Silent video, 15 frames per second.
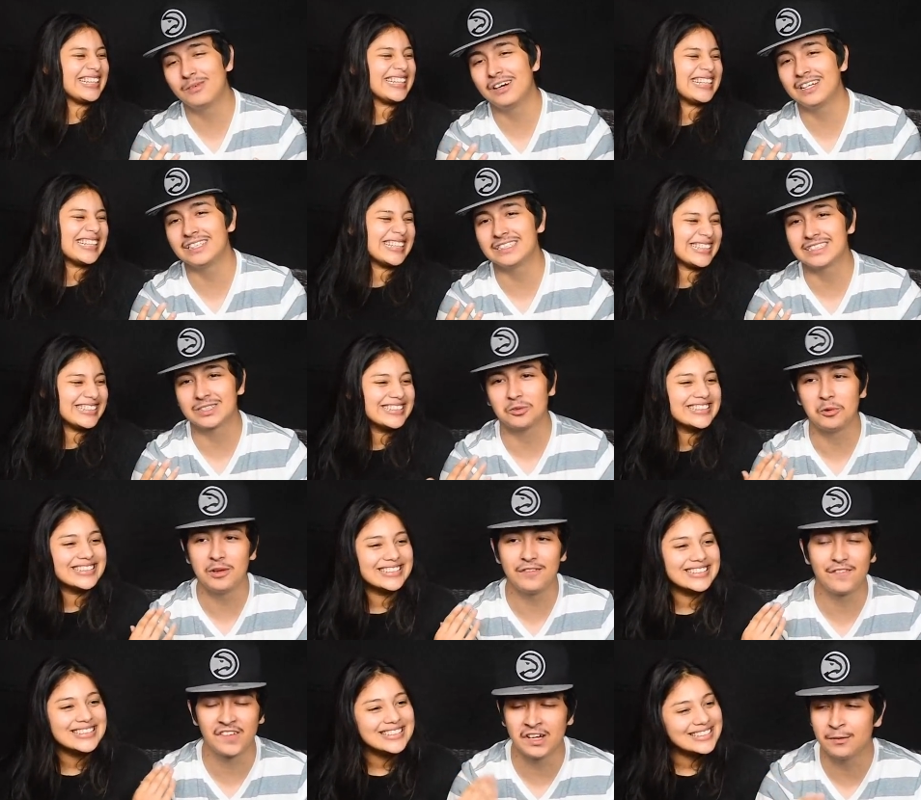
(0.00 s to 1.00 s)
Speaker 1: much
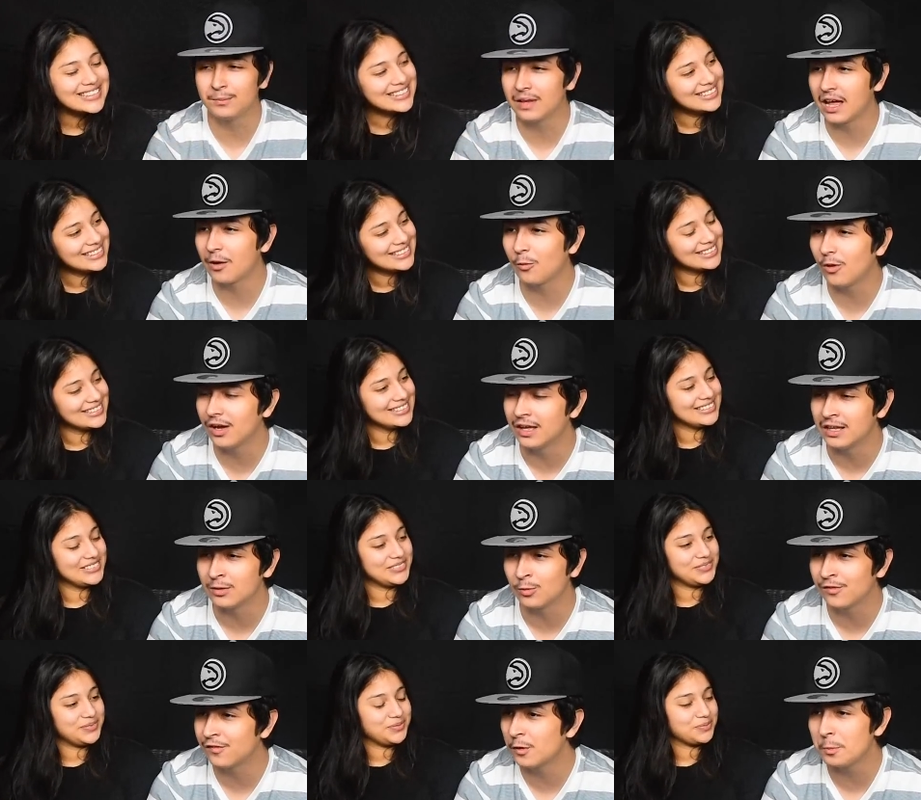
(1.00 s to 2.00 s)
we filmed like what?
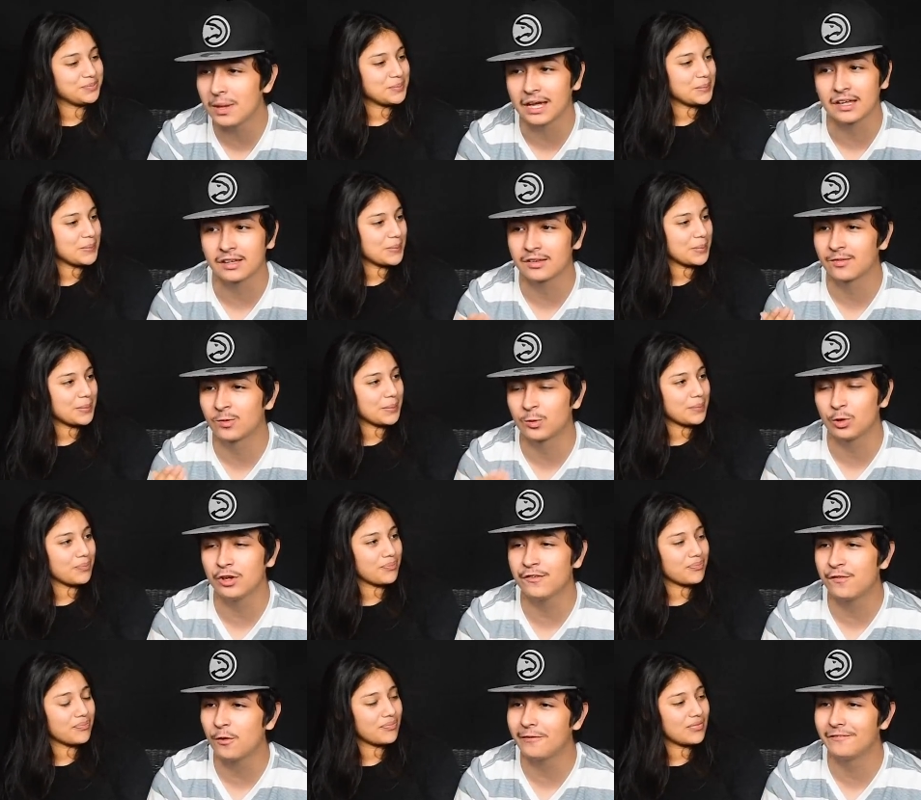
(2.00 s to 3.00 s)
We filmed like three
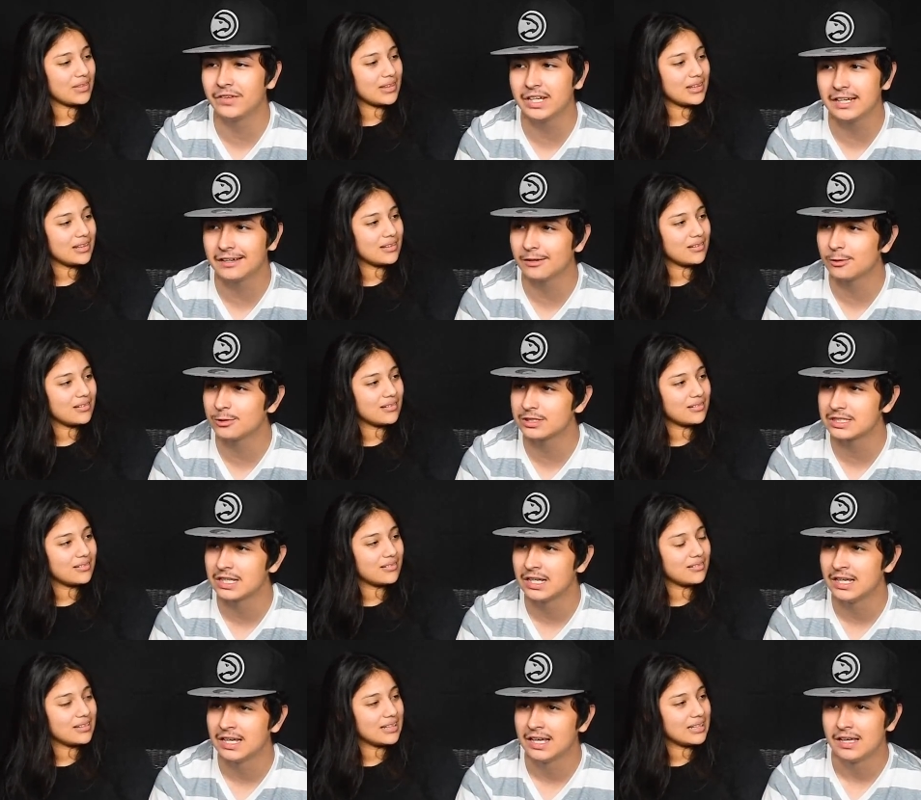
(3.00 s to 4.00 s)
or four videos
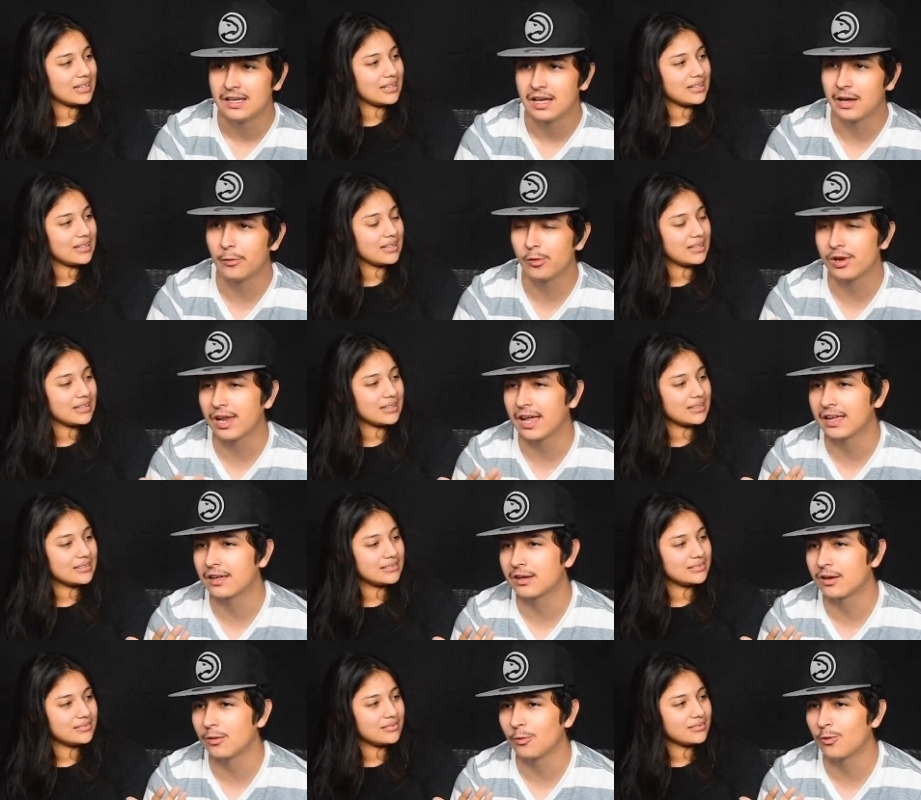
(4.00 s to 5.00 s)
and we're
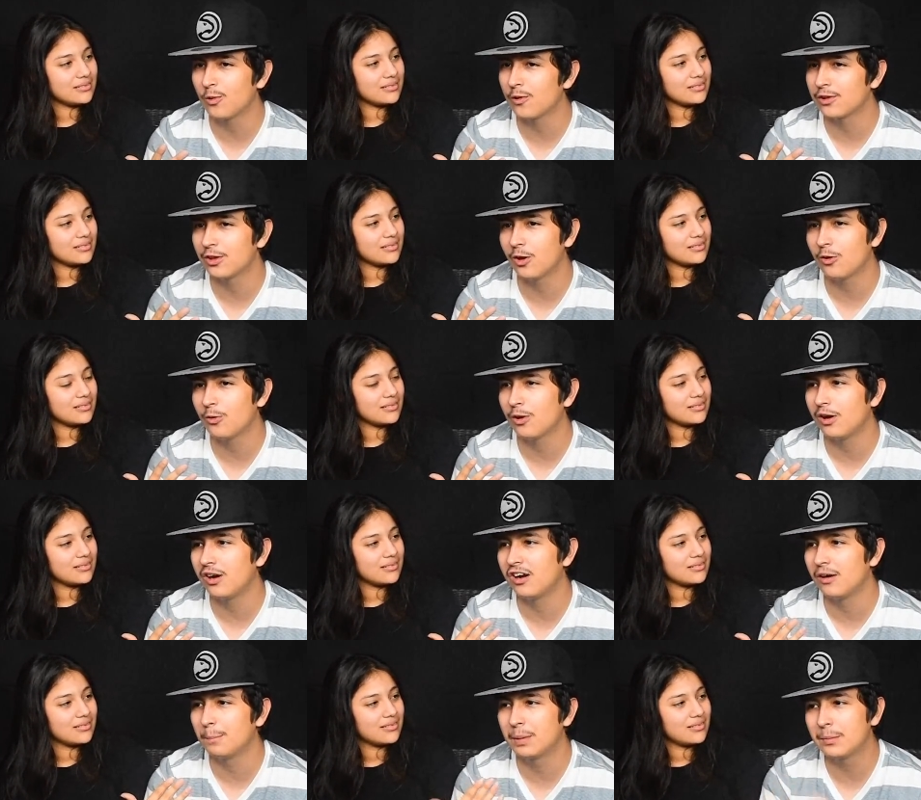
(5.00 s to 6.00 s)
like, well, yo,
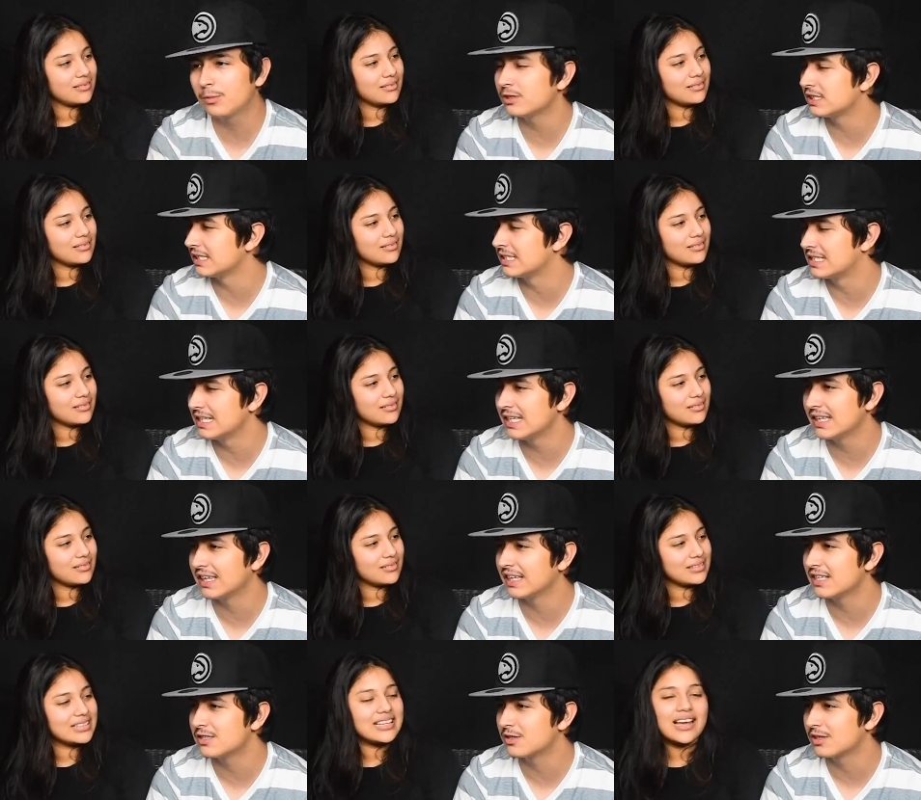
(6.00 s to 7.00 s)
uh, people should see
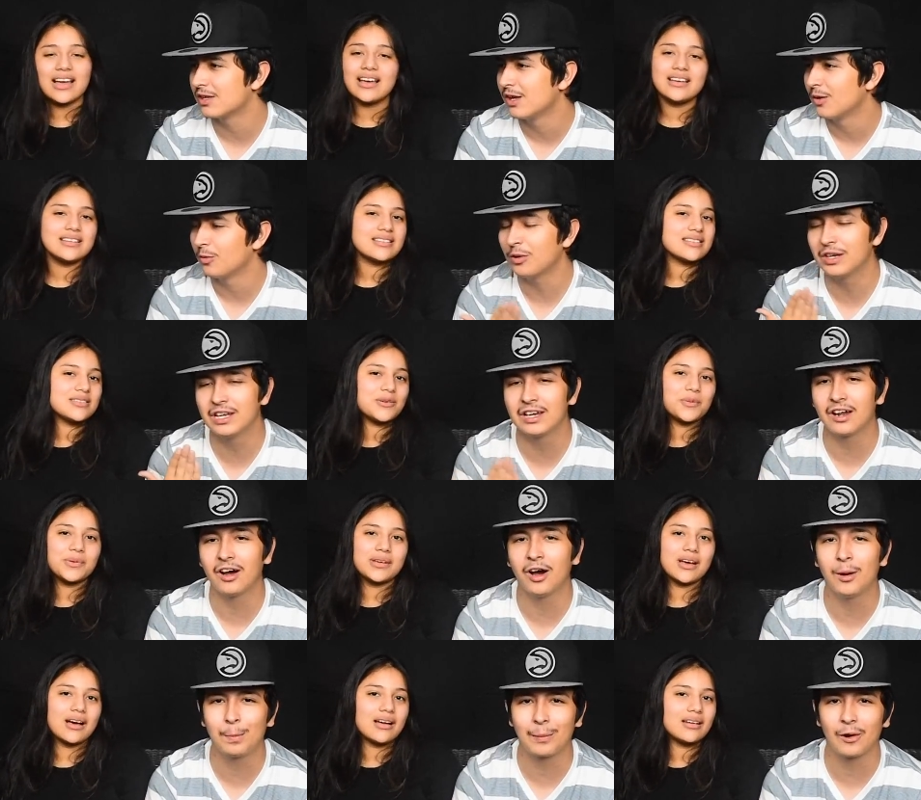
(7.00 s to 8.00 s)
this. Yes, we need to, to
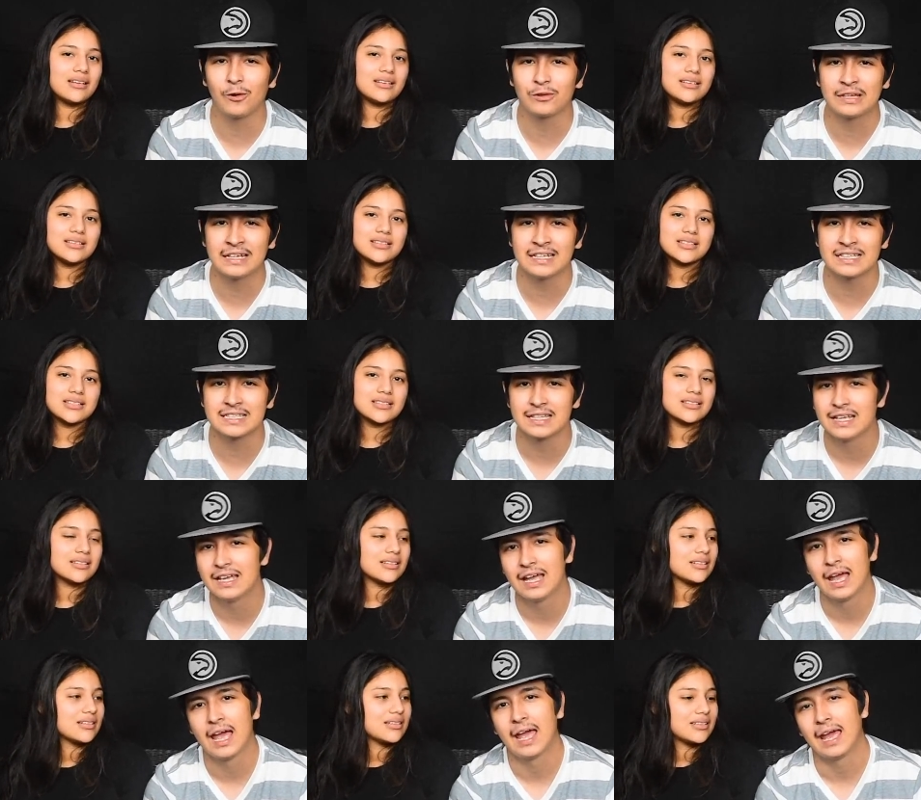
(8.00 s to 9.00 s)
upload honest. this.
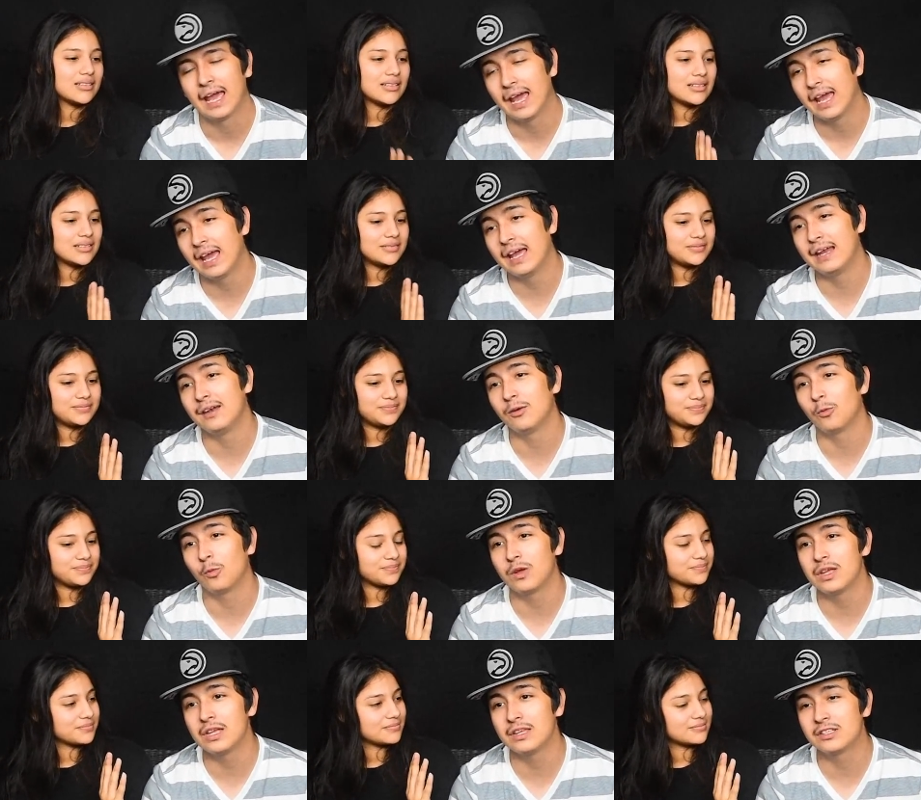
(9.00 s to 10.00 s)
And
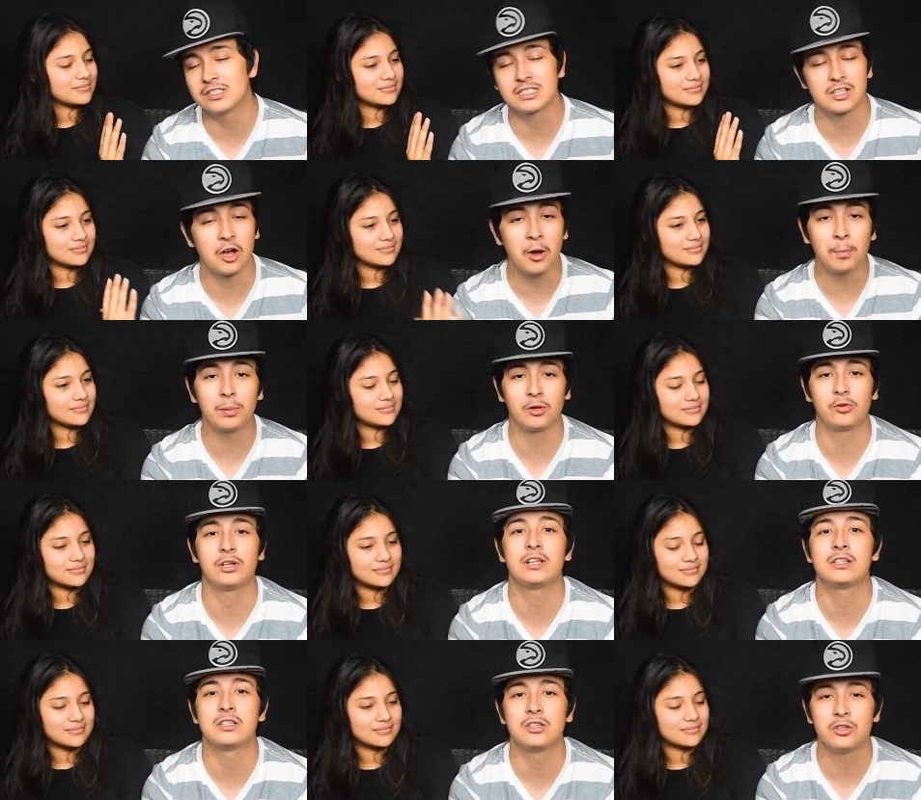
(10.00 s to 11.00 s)
we just uploaded to